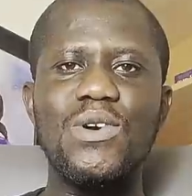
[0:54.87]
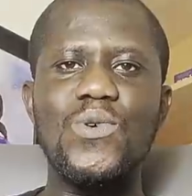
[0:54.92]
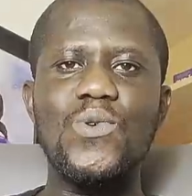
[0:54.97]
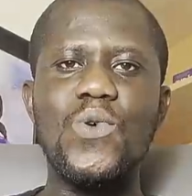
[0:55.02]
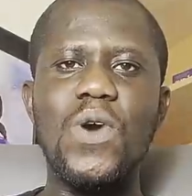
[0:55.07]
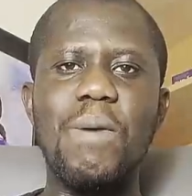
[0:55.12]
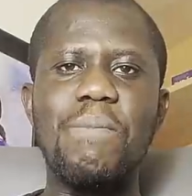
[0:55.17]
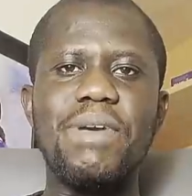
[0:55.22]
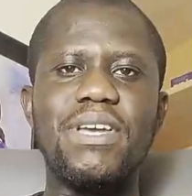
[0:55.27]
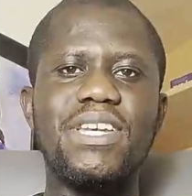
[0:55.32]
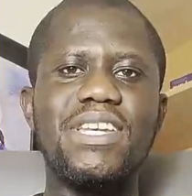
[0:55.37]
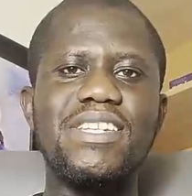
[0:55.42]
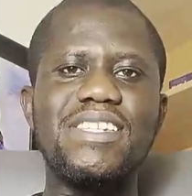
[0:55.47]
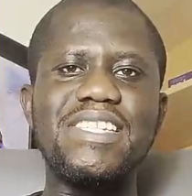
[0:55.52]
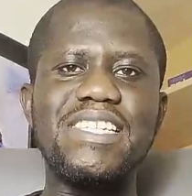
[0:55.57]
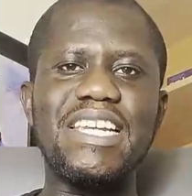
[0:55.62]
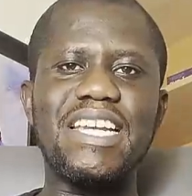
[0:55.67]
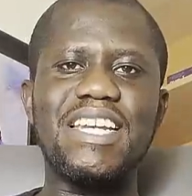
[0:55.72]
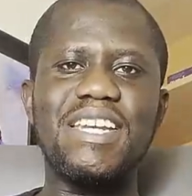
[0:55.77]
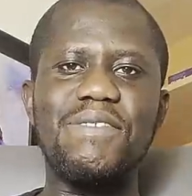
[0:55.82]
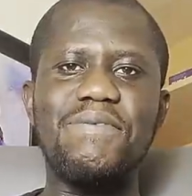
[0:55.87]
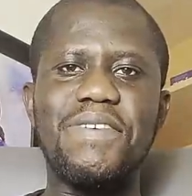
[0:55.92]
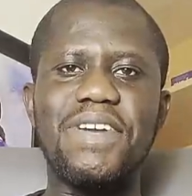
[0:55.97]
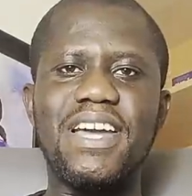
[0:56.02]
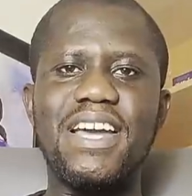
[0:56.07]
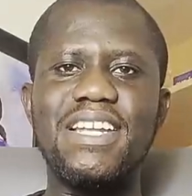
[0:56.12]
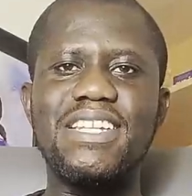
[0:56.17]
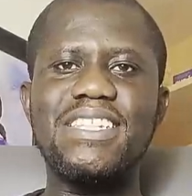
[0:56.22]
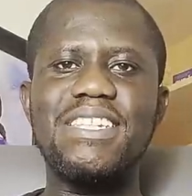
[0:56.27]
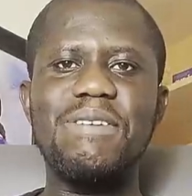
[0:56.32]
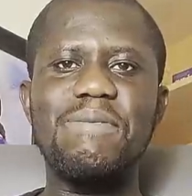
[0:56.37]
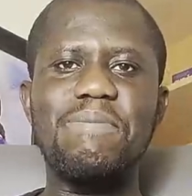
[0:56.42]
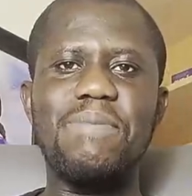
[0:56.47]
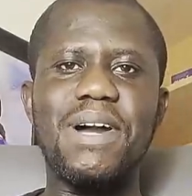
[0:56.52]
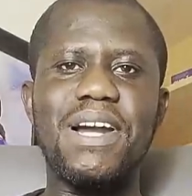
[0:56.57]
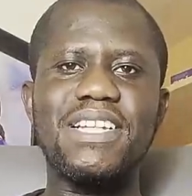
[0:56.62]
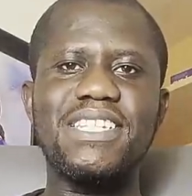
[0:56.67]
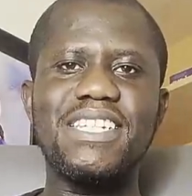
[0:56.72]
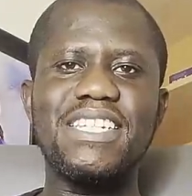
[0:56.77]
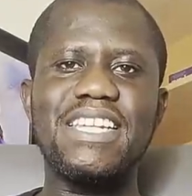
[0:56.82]
who are making significant
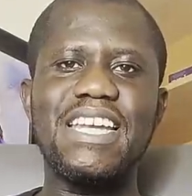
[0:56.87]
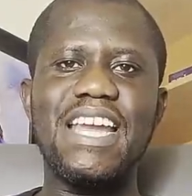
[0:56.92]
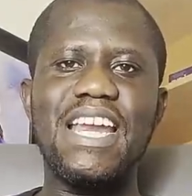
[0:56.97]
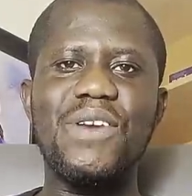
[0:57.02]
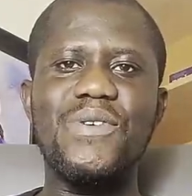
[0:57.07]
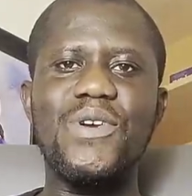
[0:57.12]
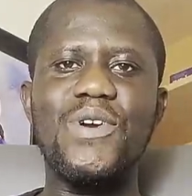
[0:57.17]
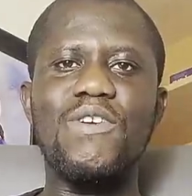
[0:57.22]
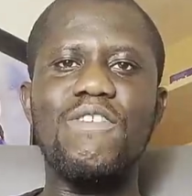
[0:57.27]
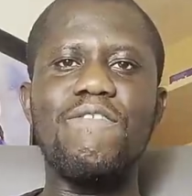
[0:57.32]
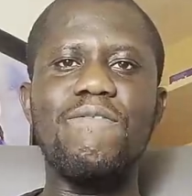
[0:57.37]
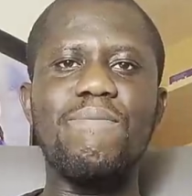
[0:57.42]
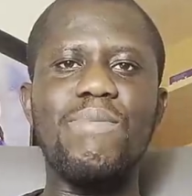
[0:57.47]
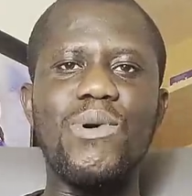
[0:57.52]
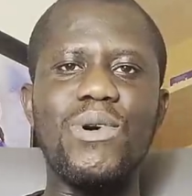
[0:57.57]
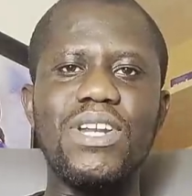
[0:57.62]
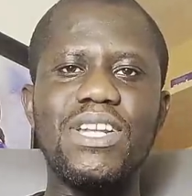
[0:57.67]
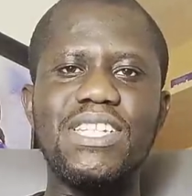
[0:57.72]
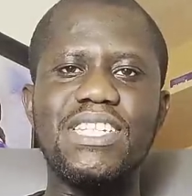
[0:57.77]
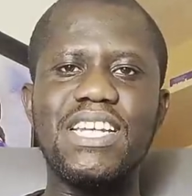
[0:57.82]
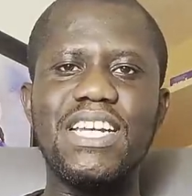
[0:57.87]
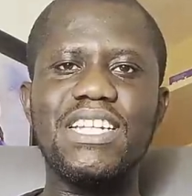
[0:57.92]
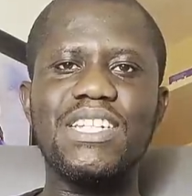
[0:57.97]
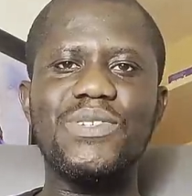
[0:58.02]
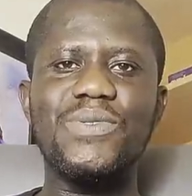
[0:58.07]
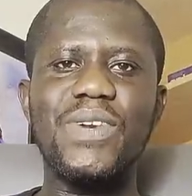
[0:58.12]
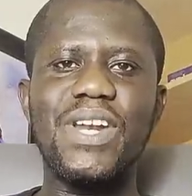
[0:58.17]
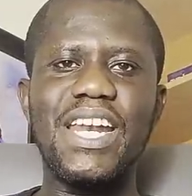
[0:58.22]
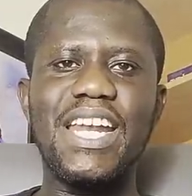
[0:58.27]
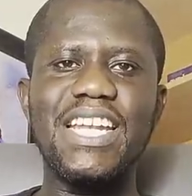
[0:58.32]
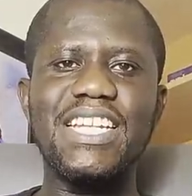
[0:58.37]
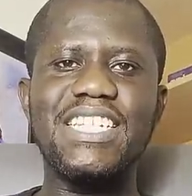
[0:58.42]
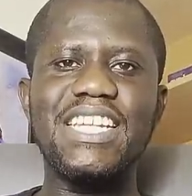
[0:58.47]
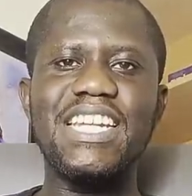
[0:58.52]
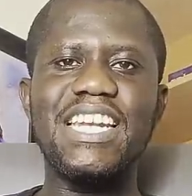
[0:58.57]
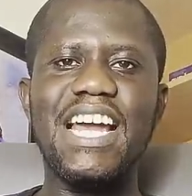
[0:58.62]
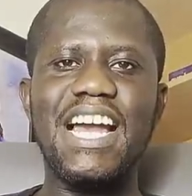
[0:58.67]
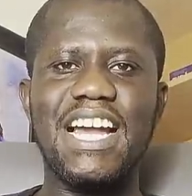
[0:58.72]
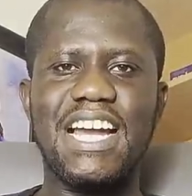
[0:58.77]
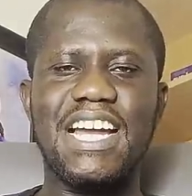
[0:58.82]
impact in the area of politics,
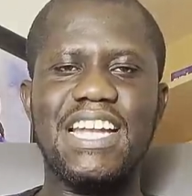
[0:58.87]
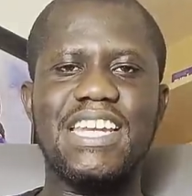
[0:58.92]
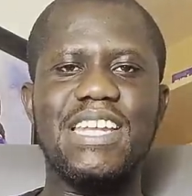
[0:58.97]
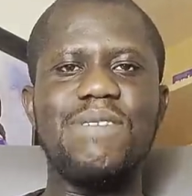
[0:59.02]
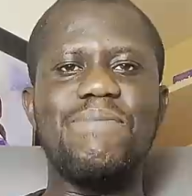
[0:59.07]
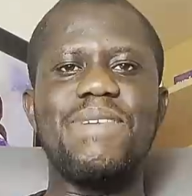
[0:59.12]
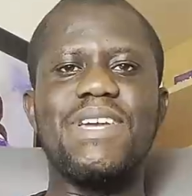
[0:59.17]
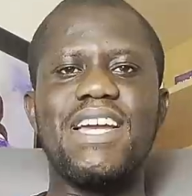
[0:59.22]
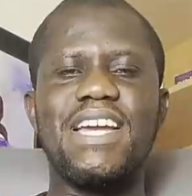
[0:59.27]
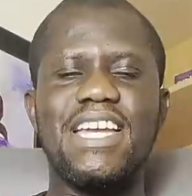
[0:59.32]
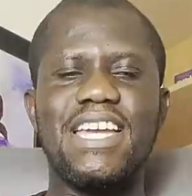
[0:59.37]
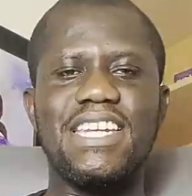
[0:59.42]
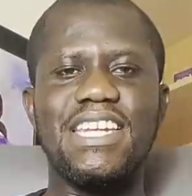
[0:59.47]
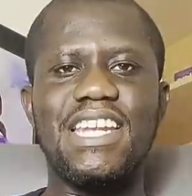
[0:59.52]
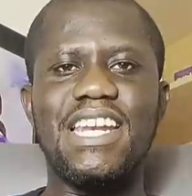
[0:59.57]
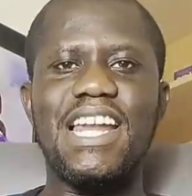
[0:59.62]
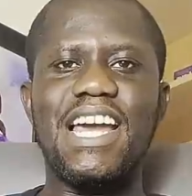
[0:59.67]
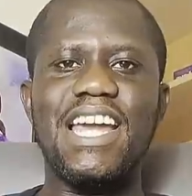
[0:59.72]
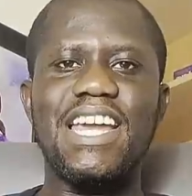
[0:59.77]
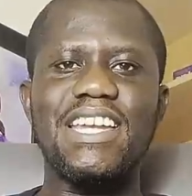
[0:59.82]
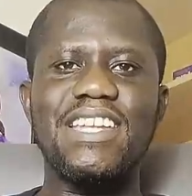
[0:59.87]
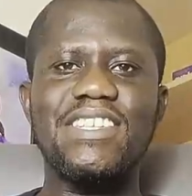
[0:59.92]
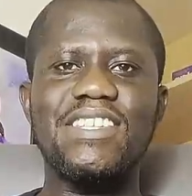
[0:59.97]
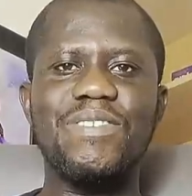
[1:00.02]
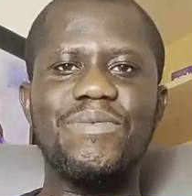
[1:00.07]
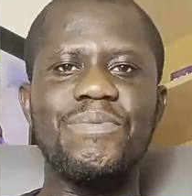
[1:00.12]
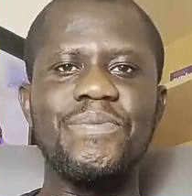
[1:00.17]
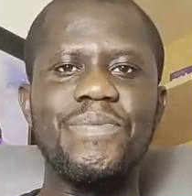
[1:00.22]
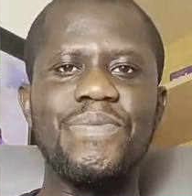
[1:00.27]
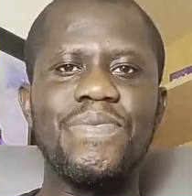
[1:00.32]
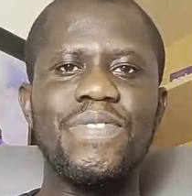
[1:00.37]
religion, academia, and the likes.